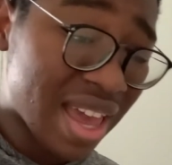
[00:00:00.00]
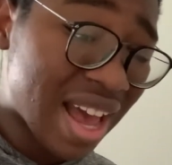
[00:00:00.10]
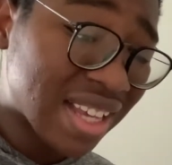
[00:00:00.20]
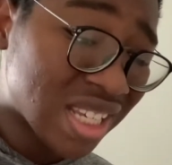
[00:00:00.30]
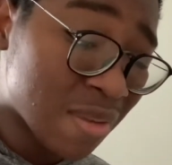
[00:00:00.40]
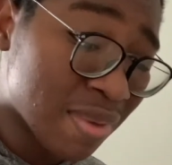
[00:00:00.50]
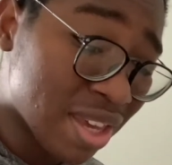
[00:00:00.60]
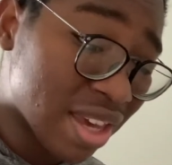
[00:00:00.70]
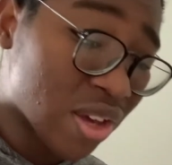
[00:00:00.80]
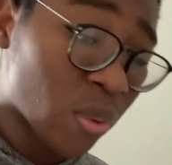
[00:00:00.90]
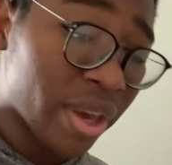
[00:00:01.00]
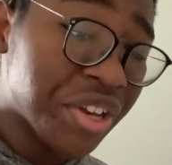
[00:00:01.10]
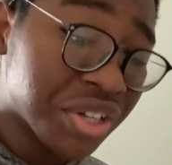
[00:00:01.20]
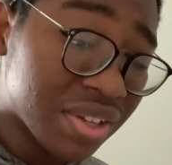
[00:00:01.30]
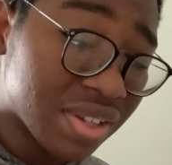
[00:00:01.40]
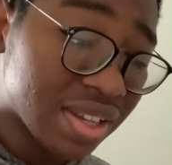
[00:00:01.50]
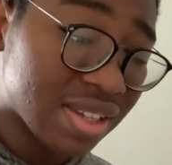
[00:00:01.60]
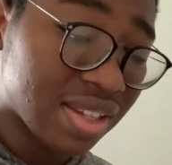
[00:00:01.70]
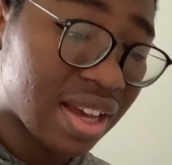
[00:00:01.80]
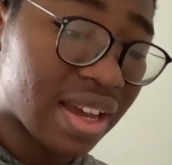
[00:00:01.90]
It has some equations
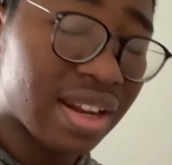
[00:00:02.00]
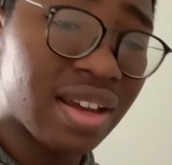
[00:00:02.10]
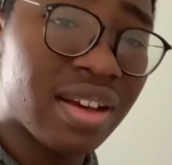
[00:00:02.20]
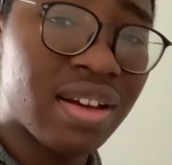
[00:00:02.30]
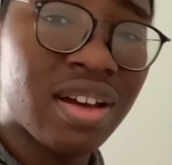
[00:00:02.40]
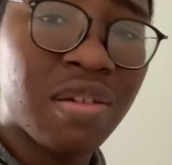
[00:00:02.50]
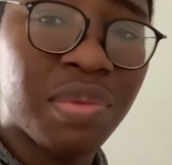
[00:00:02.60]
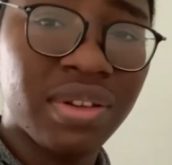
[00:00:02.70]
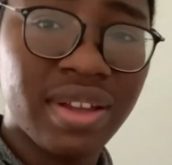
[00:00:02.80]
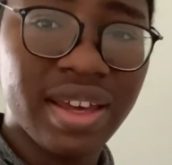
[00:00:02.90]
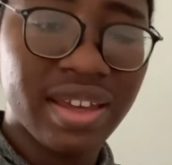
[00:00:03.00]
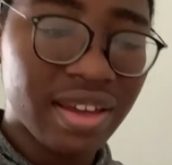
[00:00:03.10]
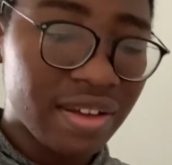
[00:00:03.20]
inside, but like,